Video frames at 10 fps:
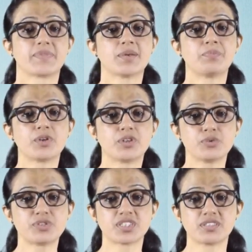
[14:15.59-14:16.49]
The
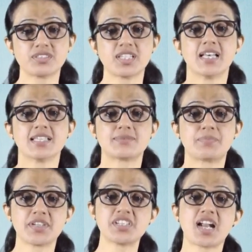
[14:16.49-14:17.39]
producers
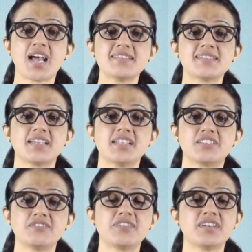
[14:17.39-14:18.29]
specialize in
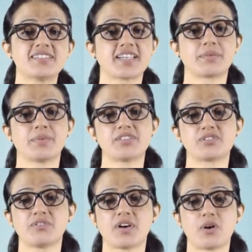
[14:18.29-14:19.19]
different segments
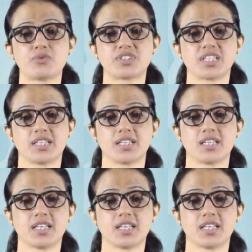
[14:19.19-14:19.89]
of housing.